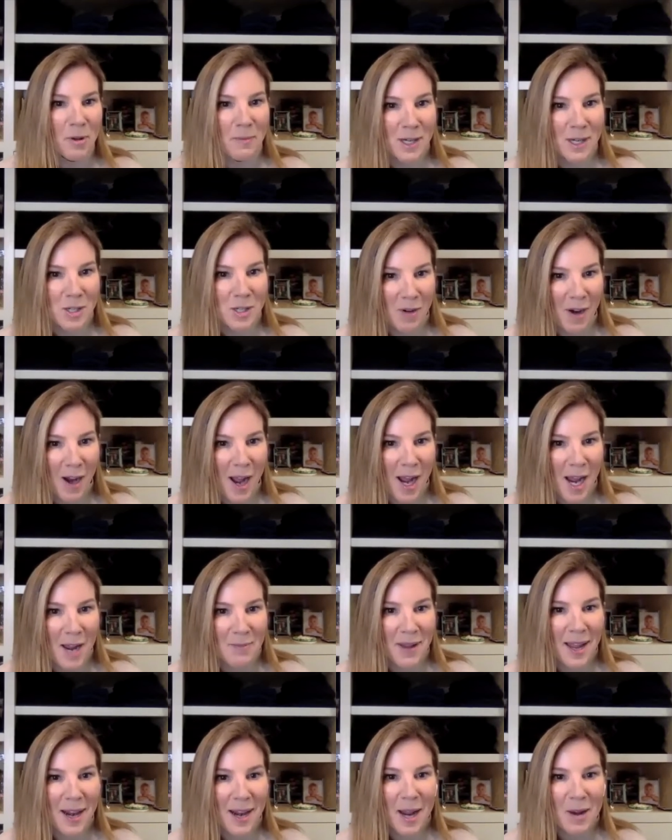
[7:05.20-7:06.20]
my tribe.
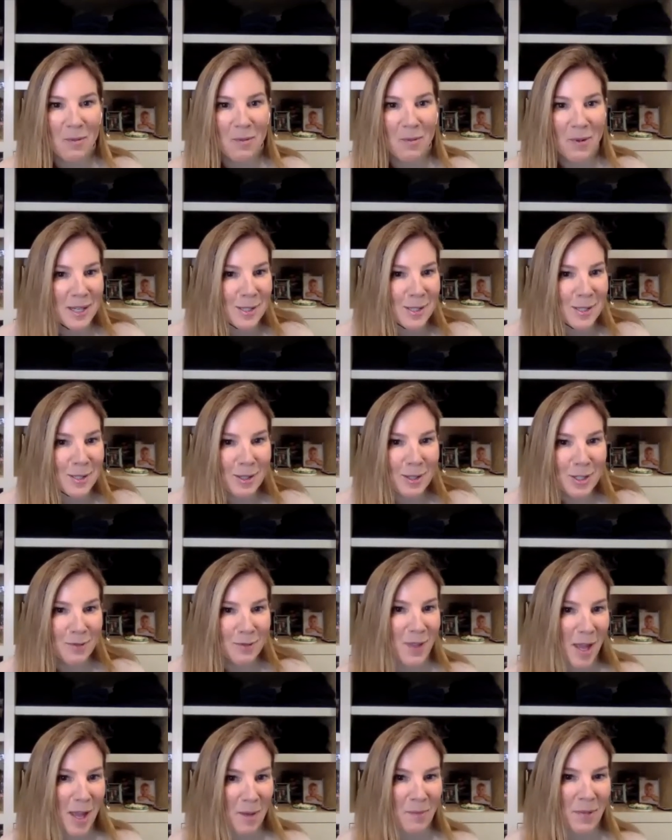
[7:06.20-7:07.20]
And I went in search
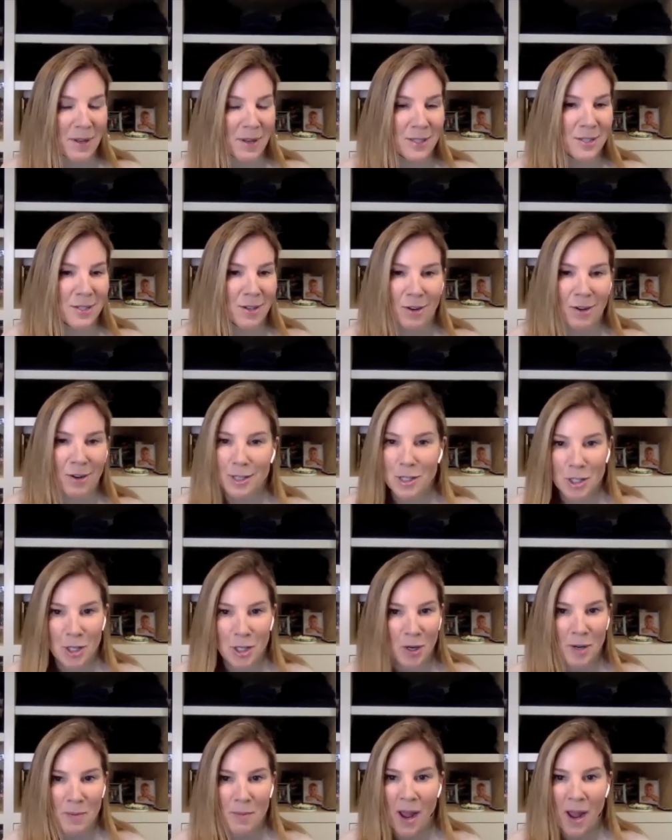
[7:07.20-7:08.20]
of them and started
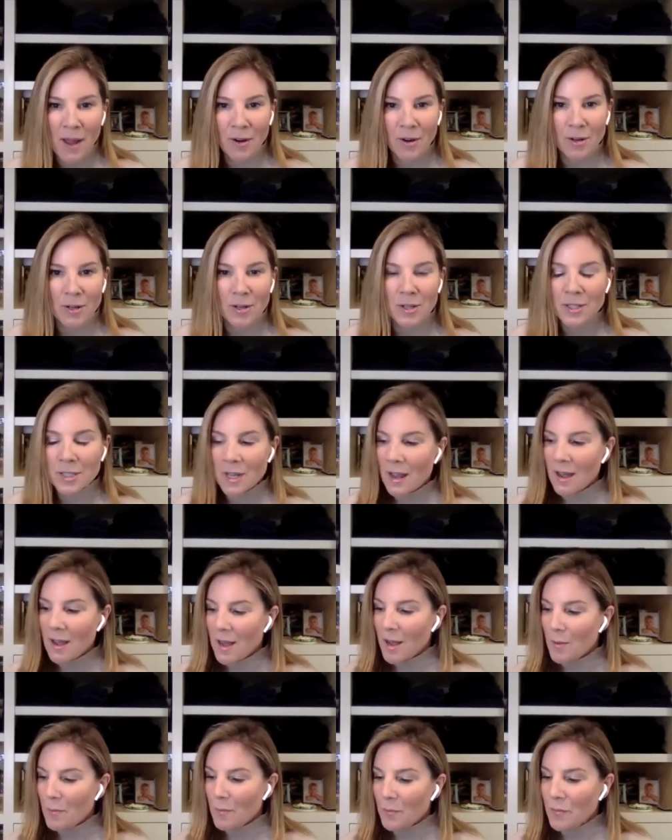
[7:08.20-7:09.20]
Charity Matters
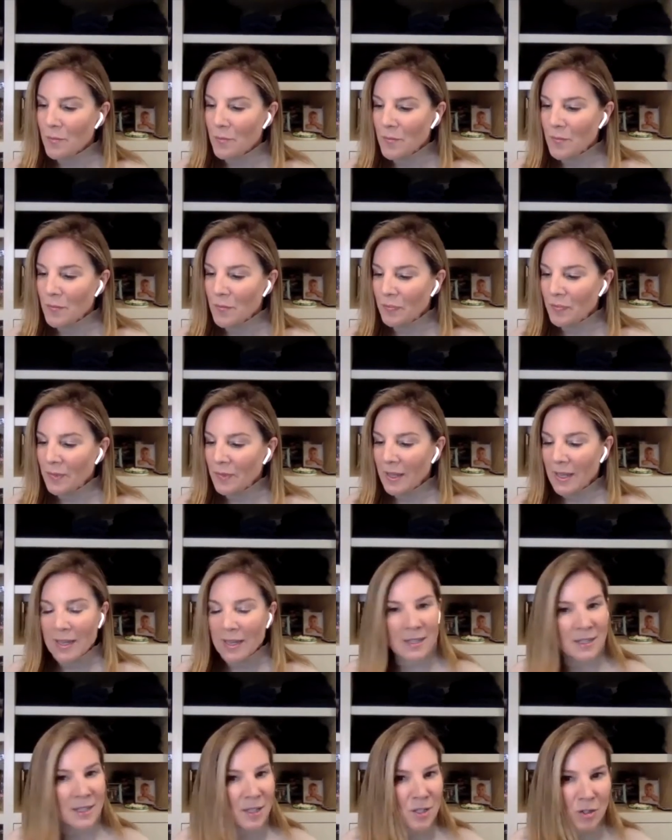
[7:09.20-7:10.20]
um,
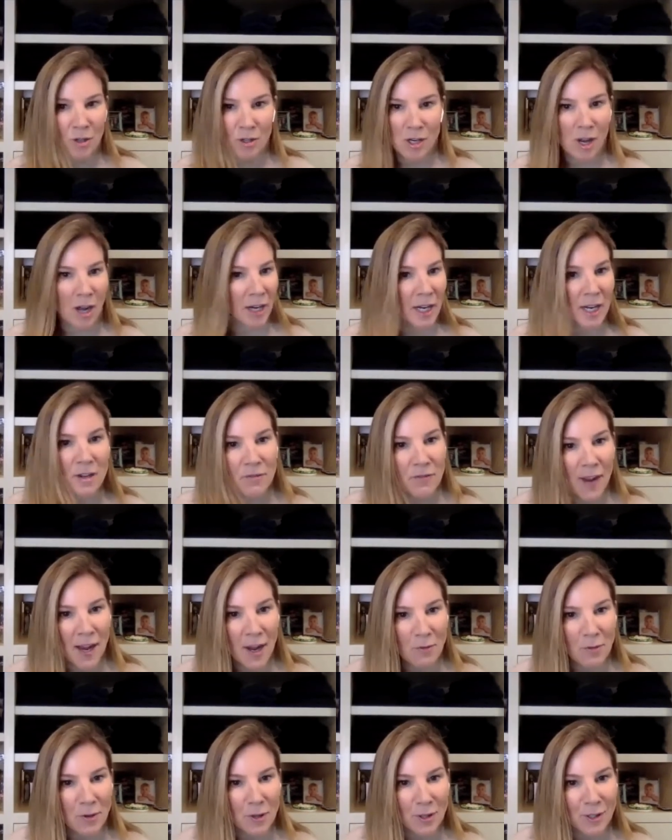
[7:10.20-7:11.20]
to start talking to
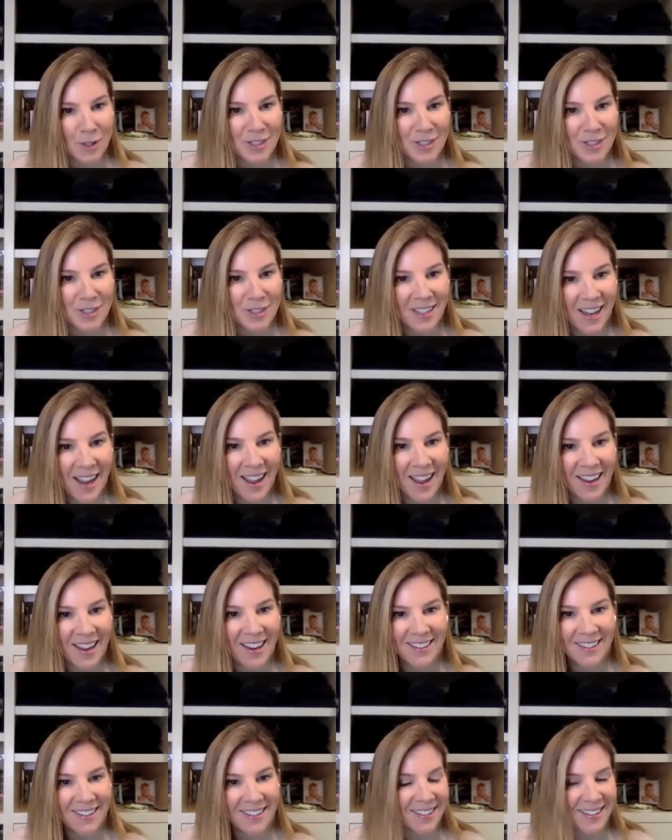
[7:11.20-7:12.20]
founders.
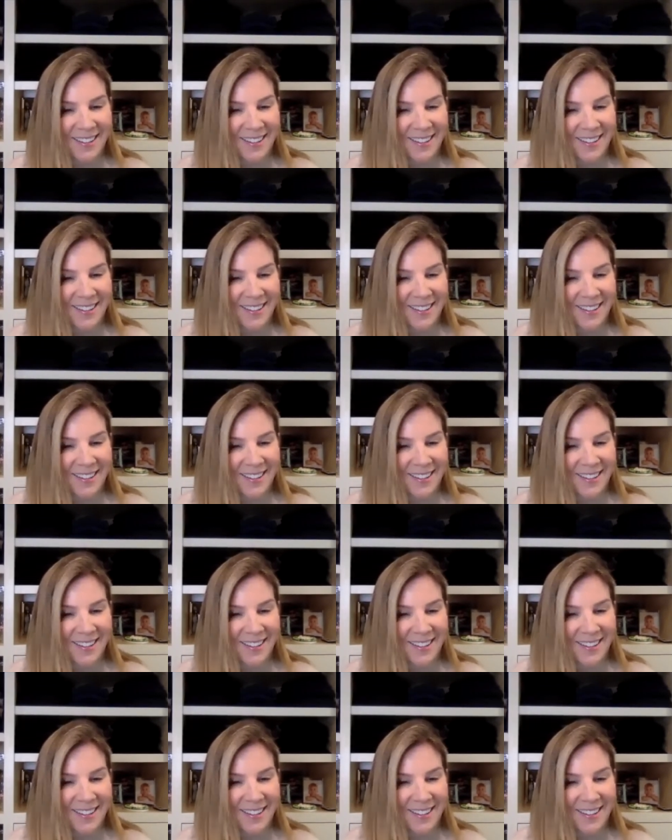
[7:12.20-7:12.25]
And